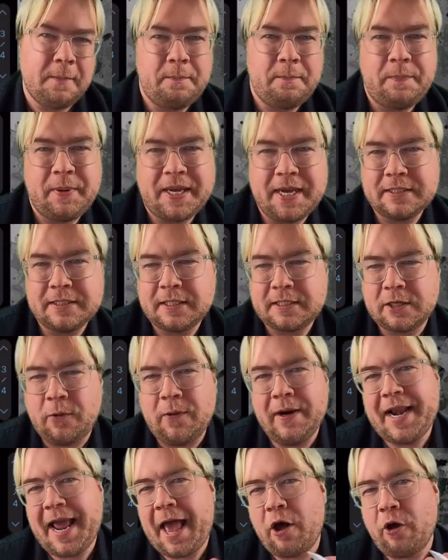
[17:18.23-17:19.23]
Because it's
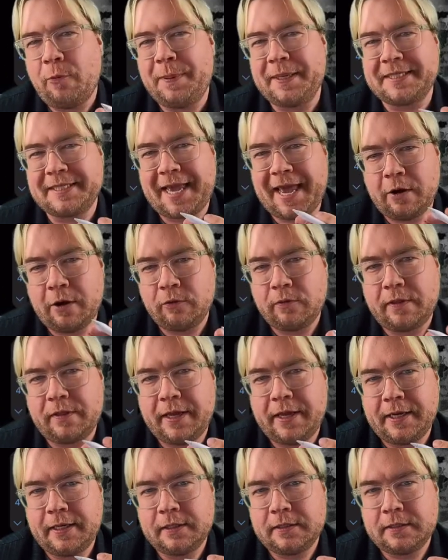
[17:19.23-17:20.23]
going to help us count
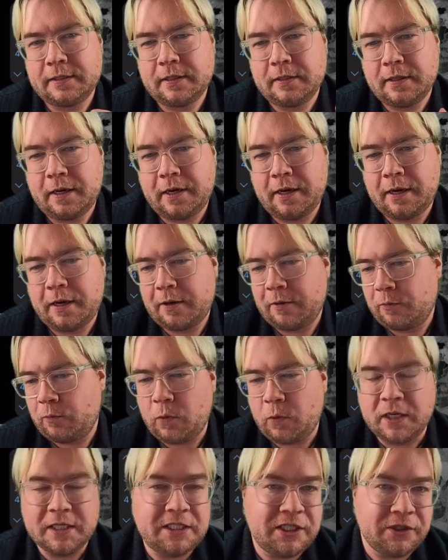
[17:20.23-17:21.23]
things.
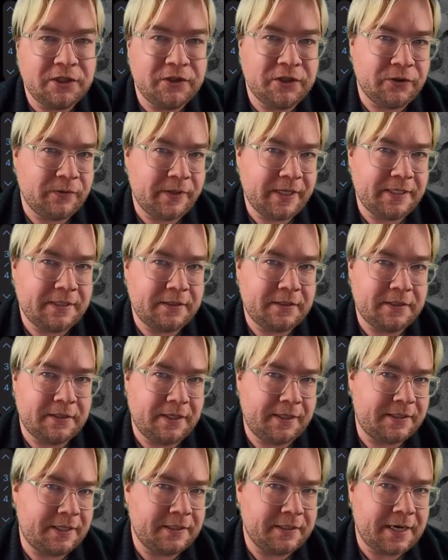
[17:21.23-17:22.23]
Once you do this,
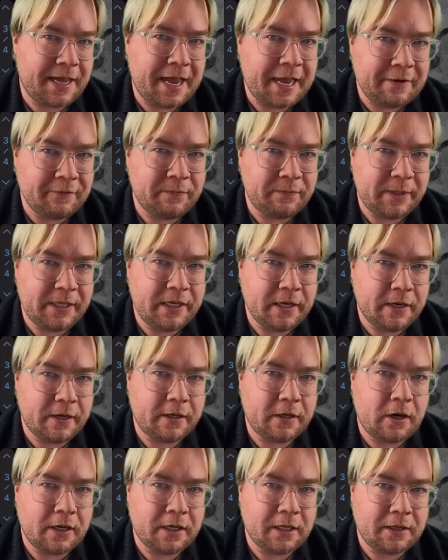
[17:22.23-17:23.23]
it doesn't have to be
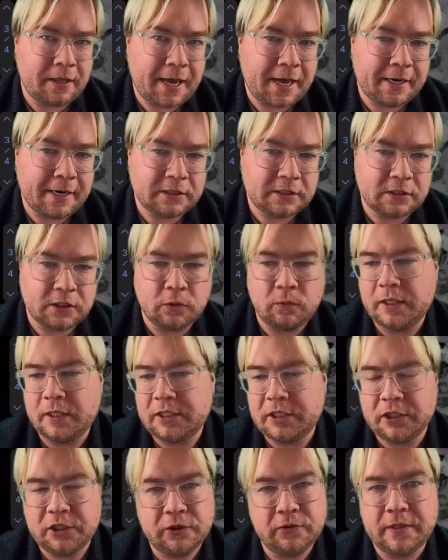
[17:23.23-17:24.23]
done on a lattice. So
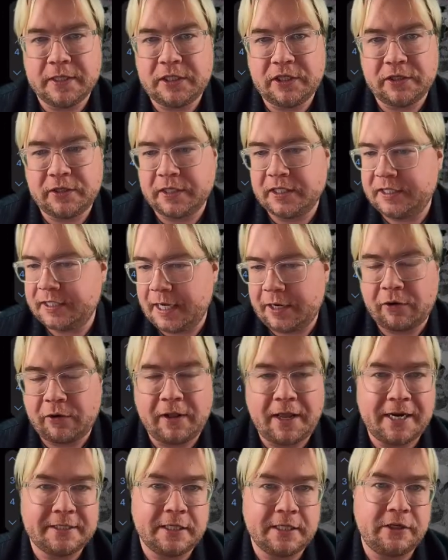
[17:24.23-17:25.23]
once you do this, you can
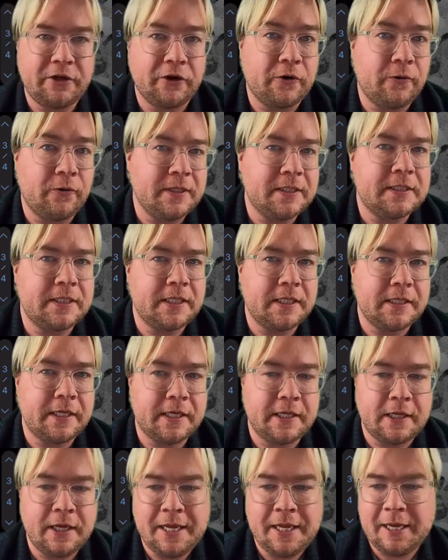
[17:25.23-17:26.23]
generalize it, and you're going to see
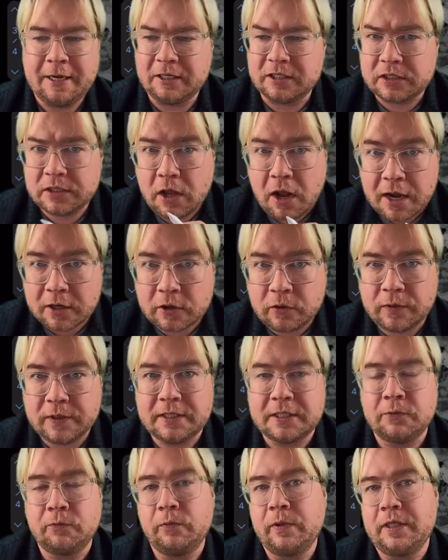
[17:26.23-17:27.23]
that it's not going
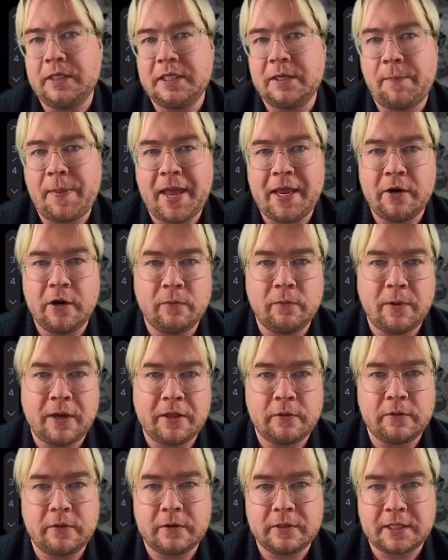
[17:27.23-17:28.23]
to really depend on
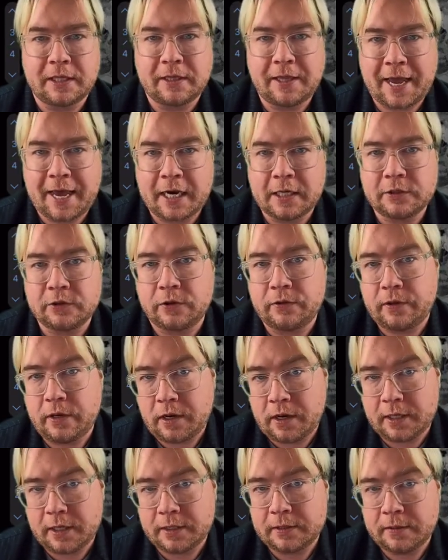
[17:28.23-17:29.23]
whether there's a lattice or
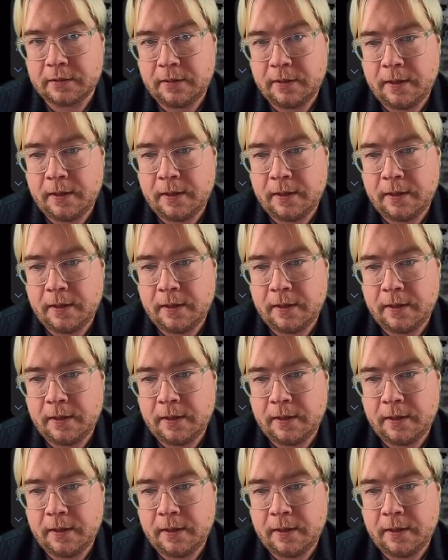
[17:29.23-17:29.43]
not.